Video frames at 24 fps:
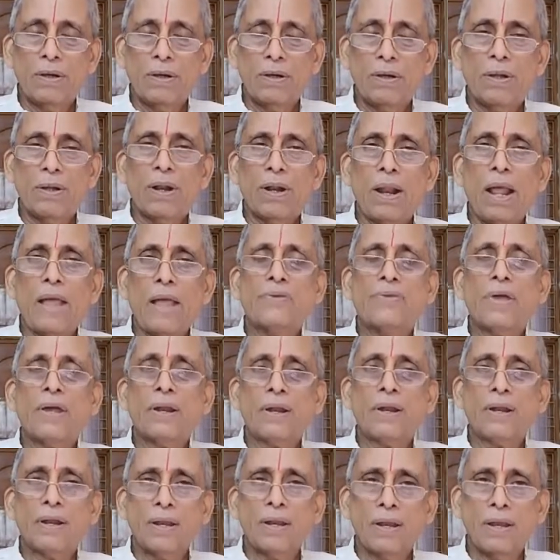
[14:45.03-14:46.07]

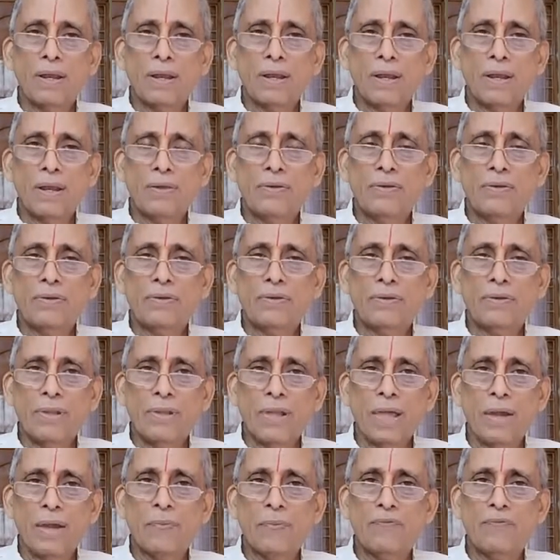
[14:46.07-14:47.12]
Lysan is
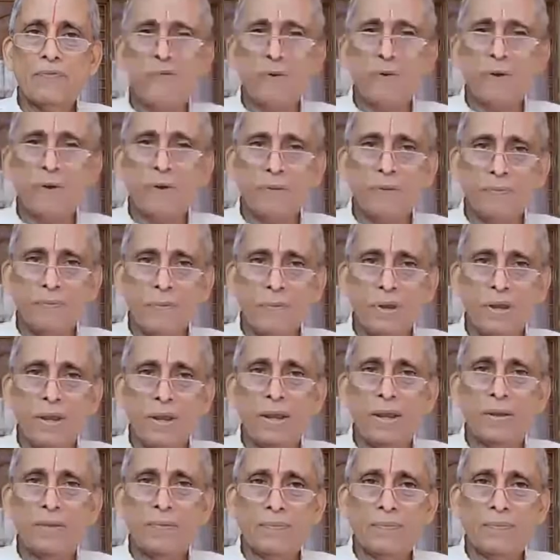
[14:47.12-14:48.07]
there before me,